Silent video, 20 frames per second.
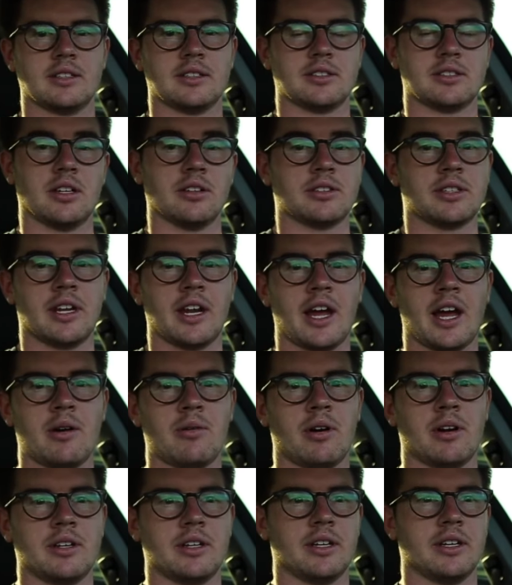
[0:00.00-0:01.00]
So today I
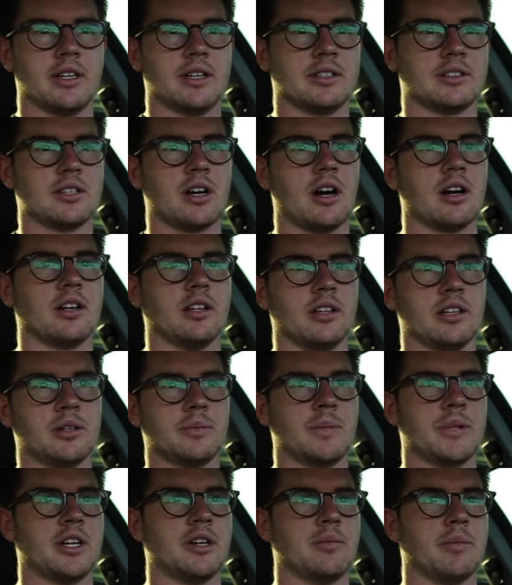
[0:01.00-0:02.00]
wanted to talk a
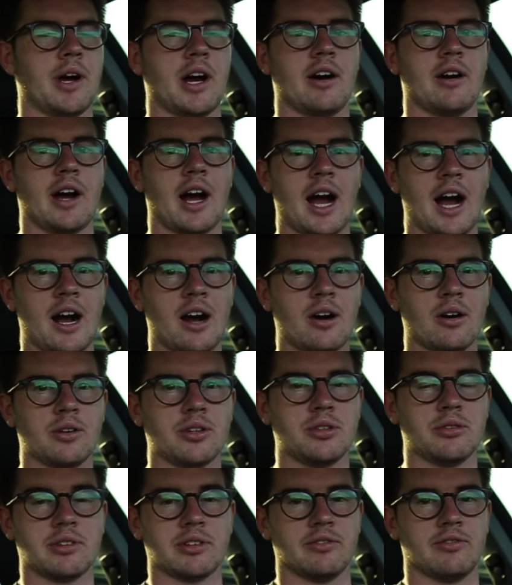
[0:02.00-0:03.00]
little bit about how
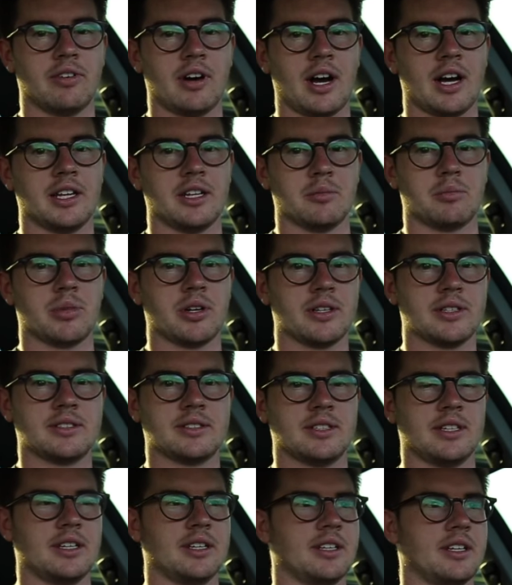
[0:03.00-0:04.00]
you can find a
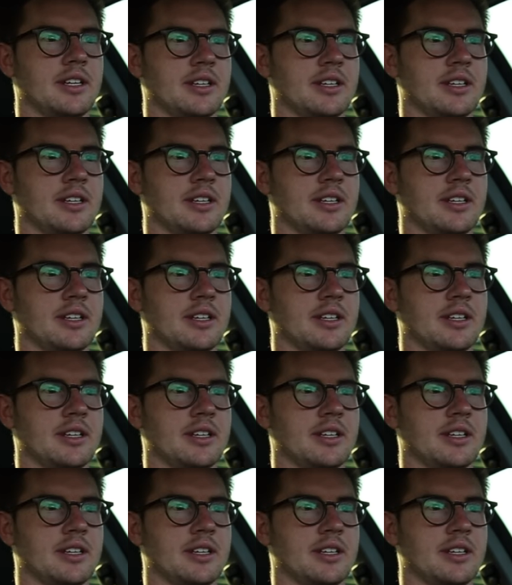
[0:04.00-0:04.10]
pristine